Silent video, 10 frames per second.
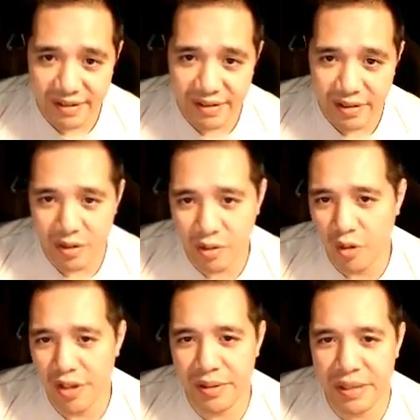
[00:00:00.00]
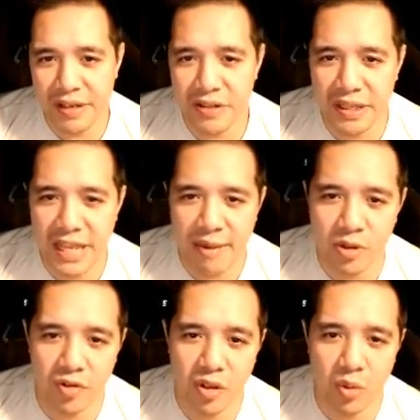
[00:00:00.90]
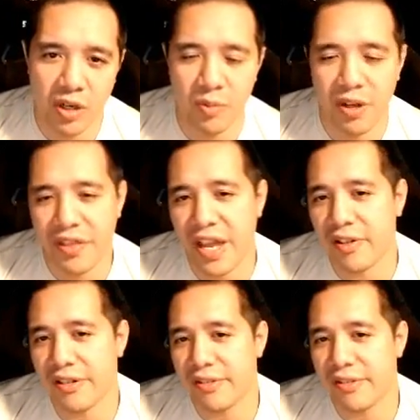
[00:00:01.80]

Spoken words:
So it only takes the damage off to 21,000,